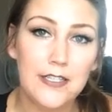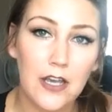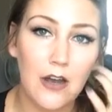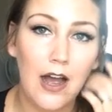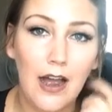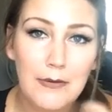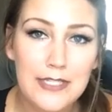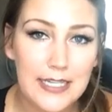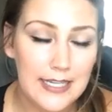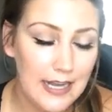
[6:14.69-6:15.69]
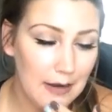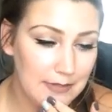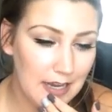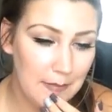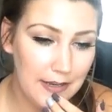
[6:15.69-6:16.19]
So I was thinking that I
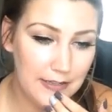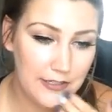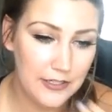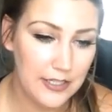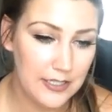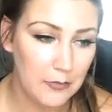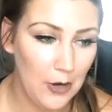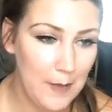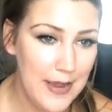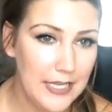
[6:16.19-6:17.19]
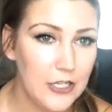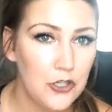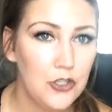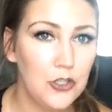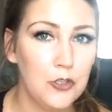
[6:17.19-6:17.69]
was coming to this appointment
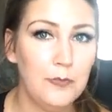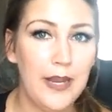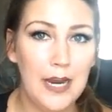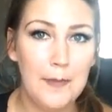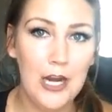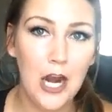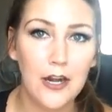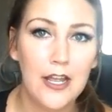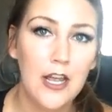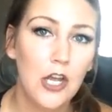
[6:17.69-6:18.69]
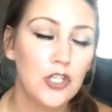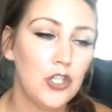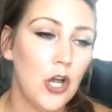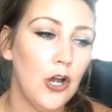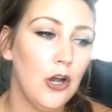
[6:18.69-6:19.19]
to pick up my card.
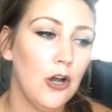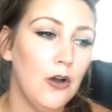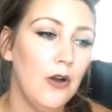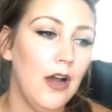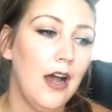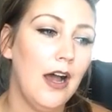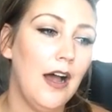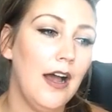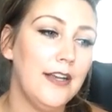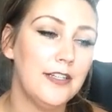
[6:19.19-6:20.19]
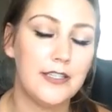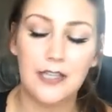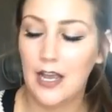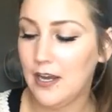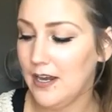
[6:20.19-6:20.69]
So I
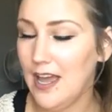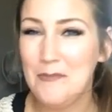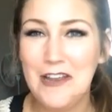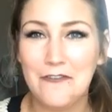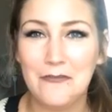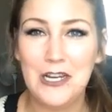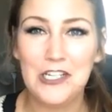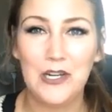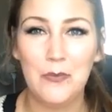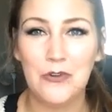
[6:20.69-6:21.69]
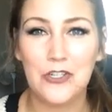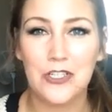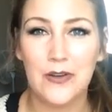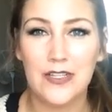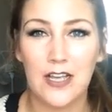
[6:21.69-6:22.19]
just kind of had my information. We were
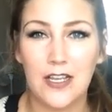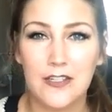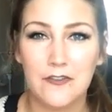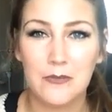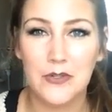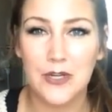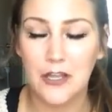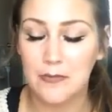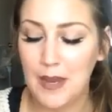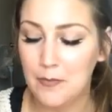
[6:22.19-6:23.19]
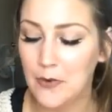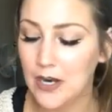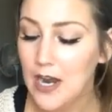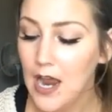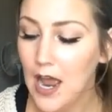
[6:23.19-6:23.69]
just so exhausted from doing all the
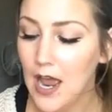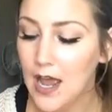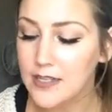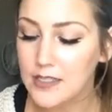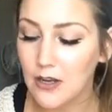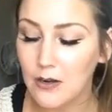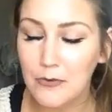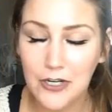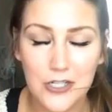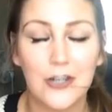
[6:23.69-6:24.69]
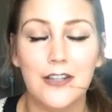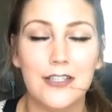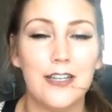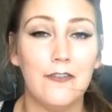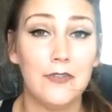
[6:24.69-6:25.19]
paperwork. And so I'm pretty sure all
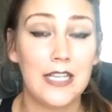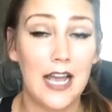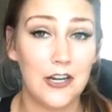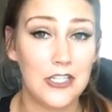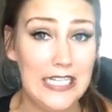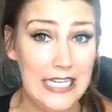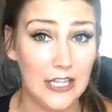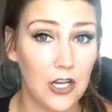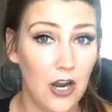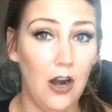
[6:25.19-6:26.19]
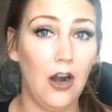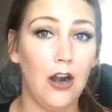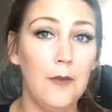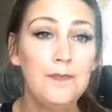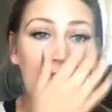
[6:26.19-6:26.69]
the stuff was actually in the
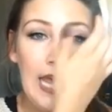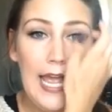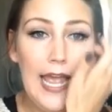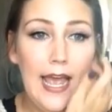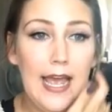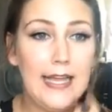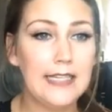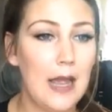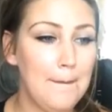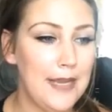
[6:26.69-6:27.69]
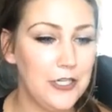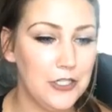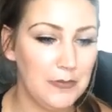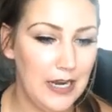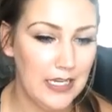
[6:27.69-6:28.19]
car. And I
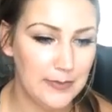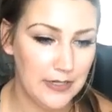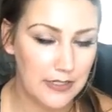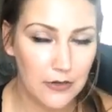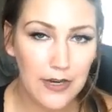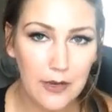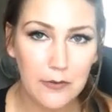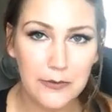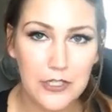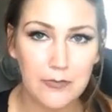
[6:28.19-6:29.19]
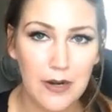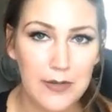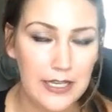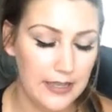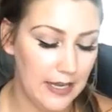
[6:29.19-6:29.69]
mentioned to my husband, I was like, okay, well, we should
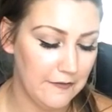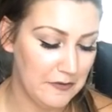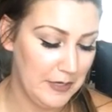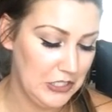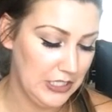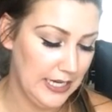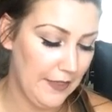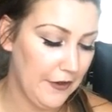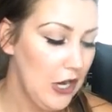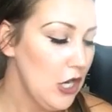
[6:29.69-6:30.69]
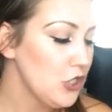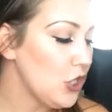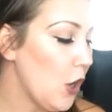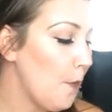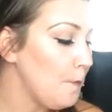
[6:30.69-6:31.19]
probably get that information together.
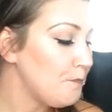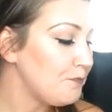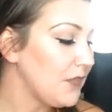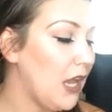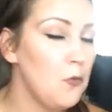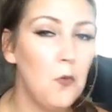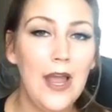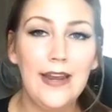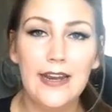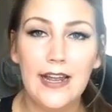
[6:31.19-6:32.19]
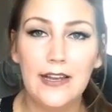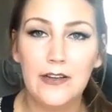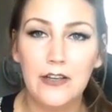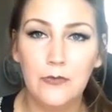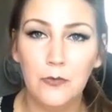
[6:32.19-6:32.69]
So I went
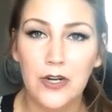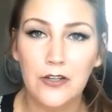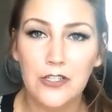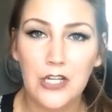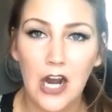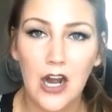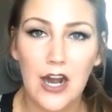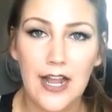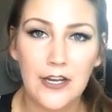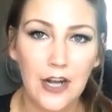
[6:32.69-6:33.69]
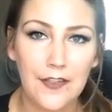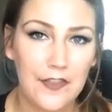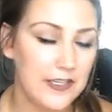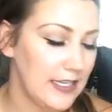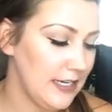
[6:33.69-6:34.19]
out to the car and I
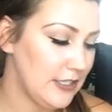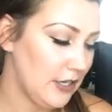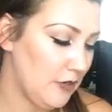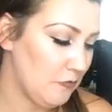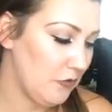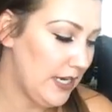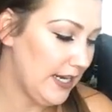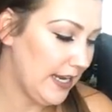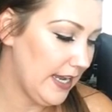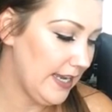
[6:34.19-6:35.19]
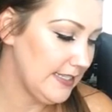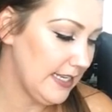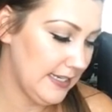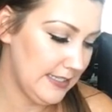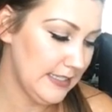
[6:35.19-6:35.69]
got this and I started reading it,
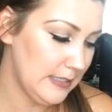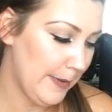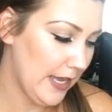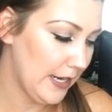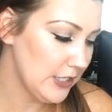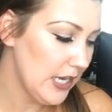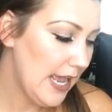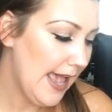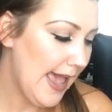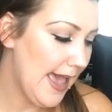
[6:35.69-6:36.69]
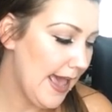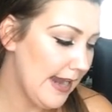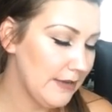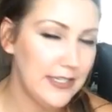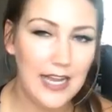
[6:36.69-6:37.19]
and it's in Spanish.
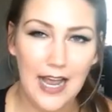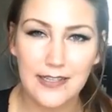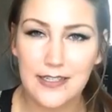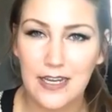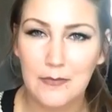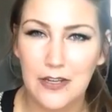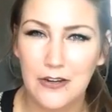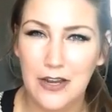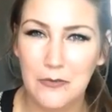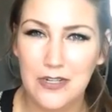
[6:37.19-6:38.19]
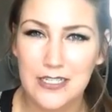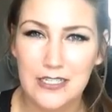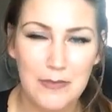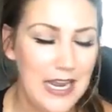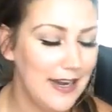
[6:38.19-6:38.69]
And I was like asking him, like, okay, what does
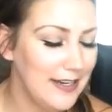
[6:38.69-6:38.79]
this mean?